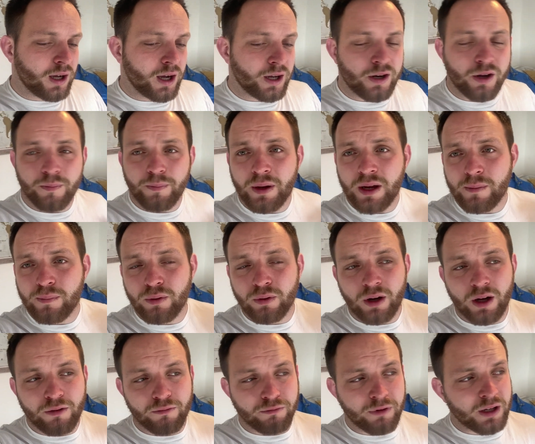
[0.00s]
I know people
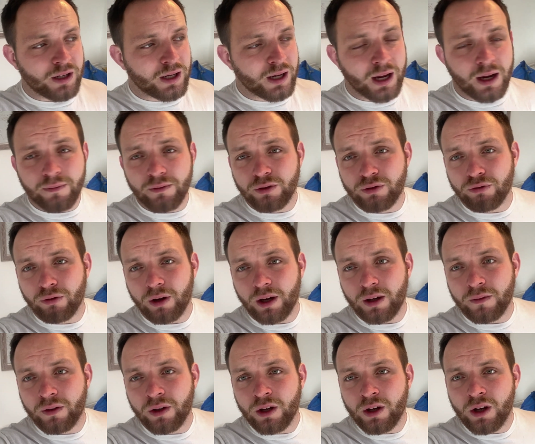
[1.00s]
like Ricky have to
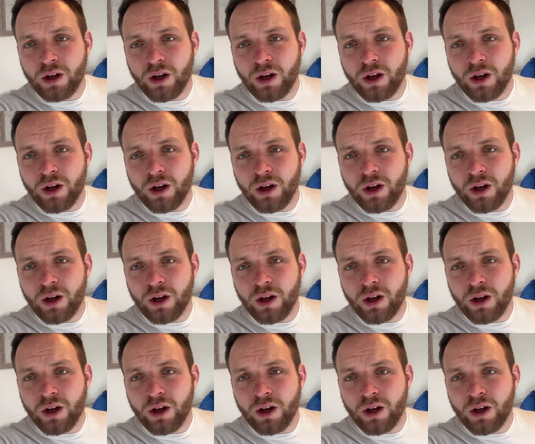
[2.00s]
drive